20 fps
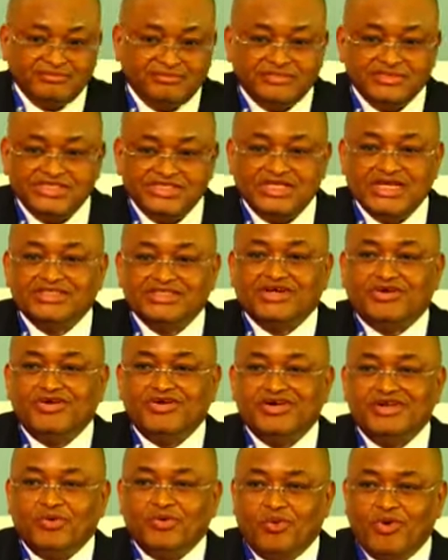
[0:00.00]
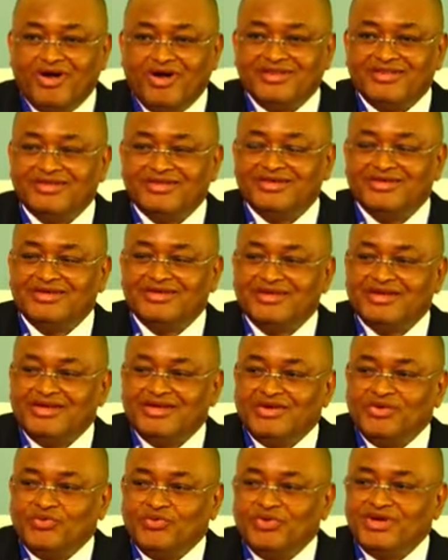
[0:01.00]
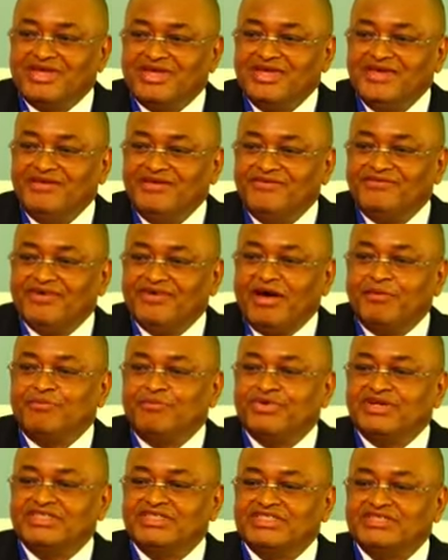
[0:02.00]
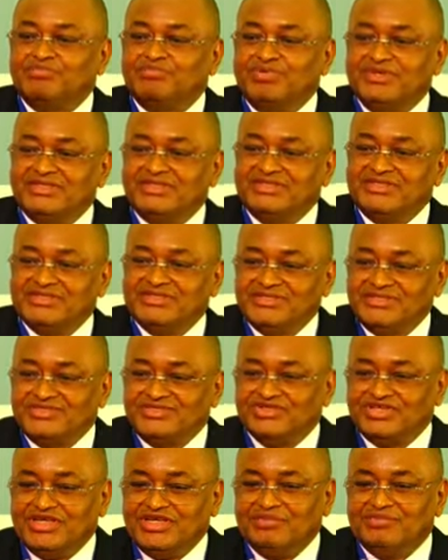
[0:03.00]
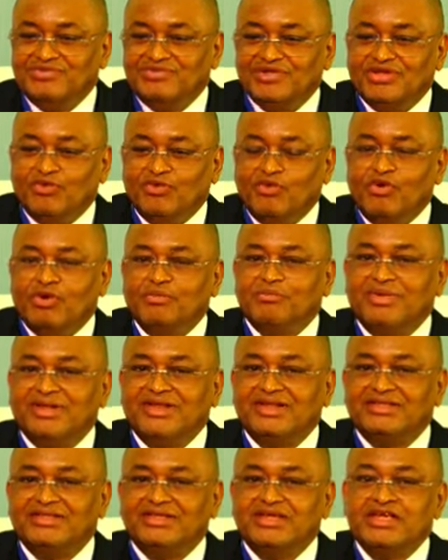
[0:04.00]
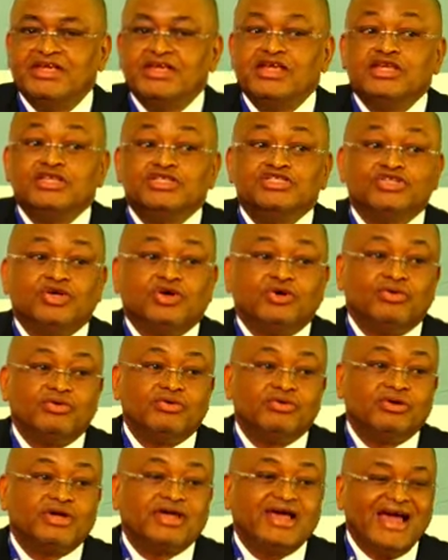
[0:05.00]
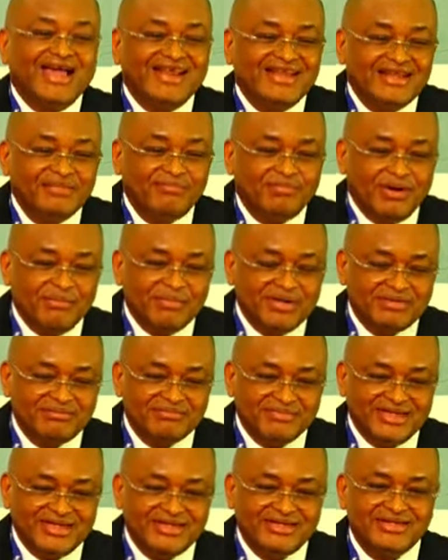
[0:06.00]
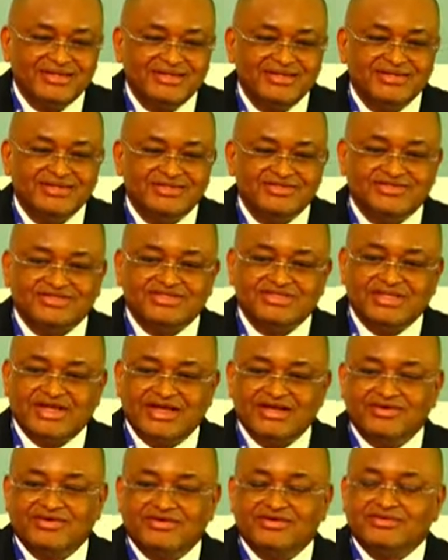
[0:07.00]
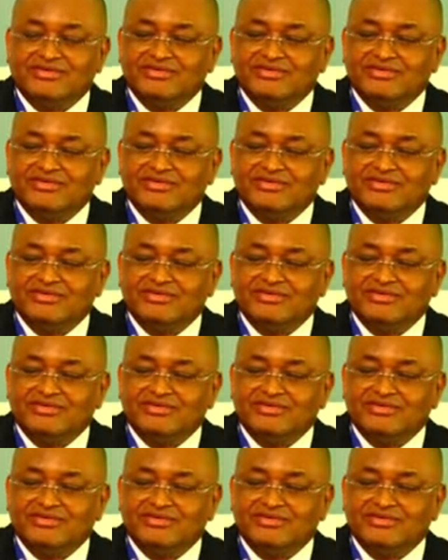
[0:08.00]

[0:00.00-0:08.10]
She has already won. We give a brief speech to keep to the 1 minute. So kindly permit me to stand on